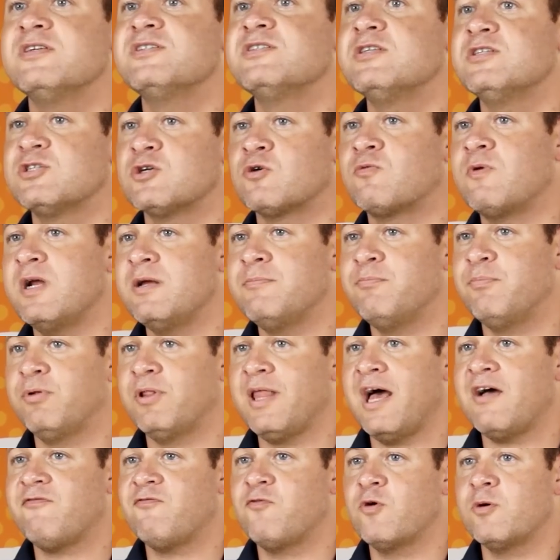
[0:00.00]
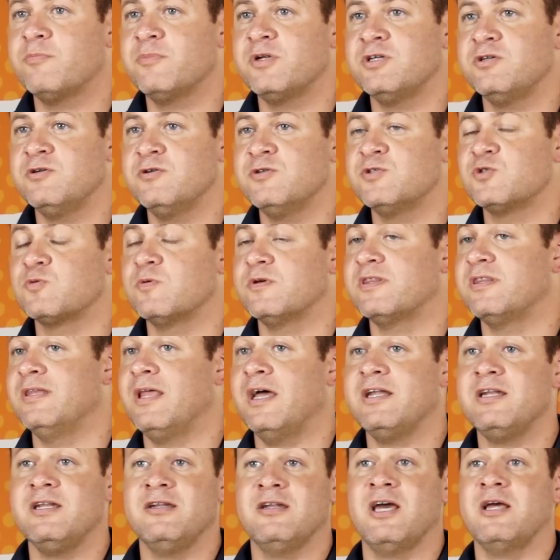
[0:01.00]
this is a great platform to use with
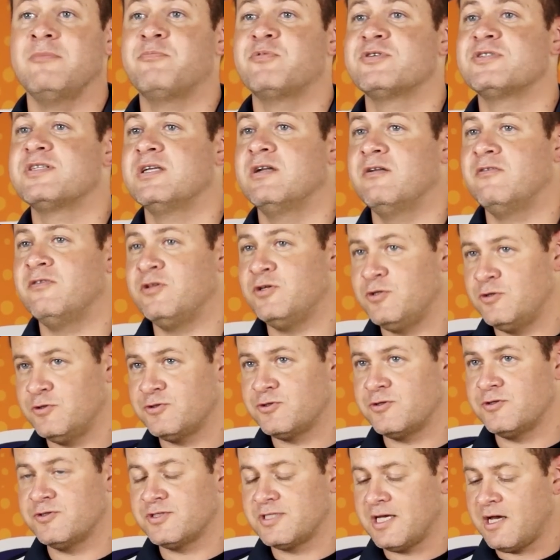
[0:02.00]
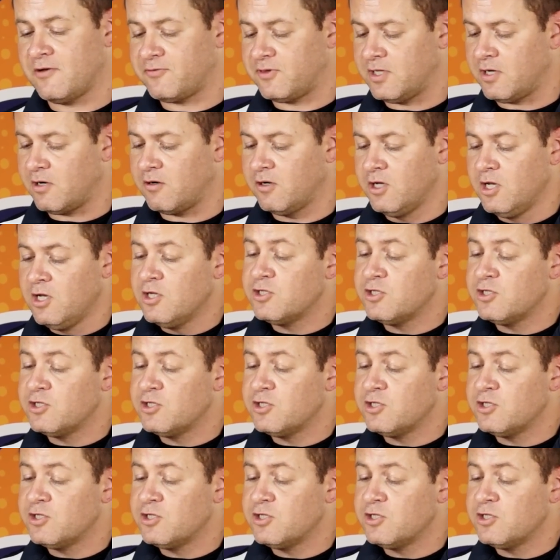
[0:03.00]
99% of the users out there.